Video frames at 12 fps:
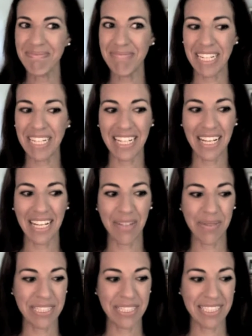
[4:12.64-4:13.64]
But I
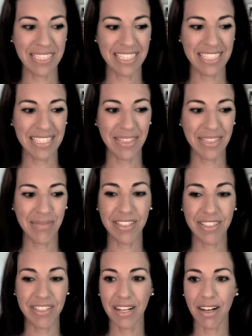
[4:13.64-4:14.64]
was in the
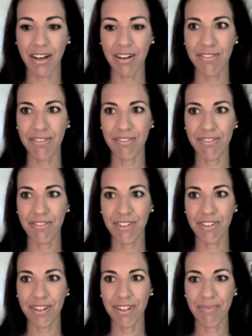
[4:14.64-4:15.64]
middle of
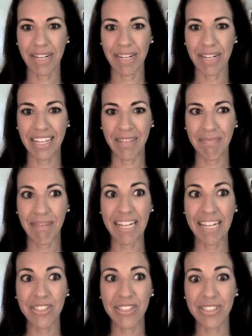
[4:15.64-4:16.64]
my
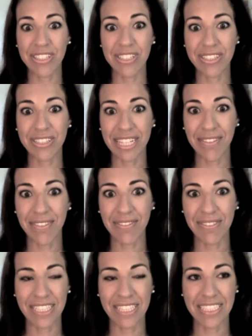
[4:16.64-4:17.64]
master's degree
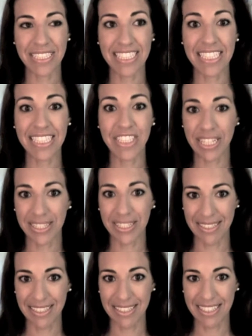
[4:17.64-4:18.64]
for teaching.
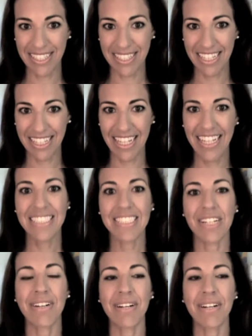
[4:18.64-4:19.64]

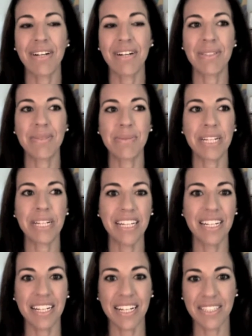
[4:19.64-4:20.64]
So I was working in a
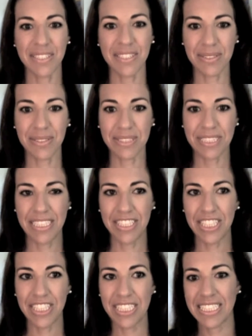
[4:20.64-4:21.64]
high school teaching
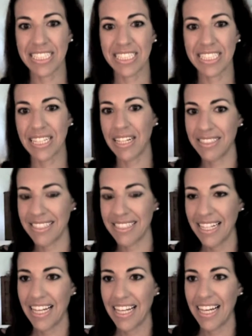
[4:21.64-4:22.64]
science.
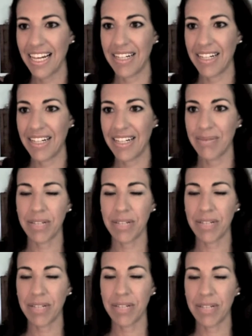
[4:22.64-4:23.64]
I was
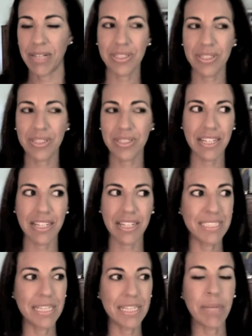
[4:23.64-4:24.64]
actually
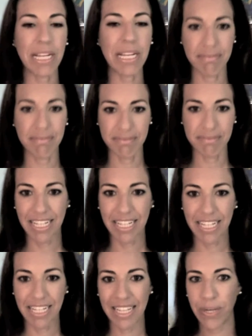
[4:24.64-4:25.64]
subbing at that
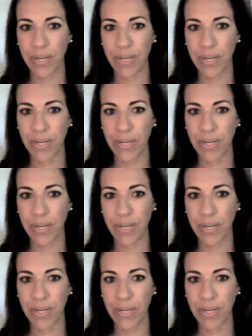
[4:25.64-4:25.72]
point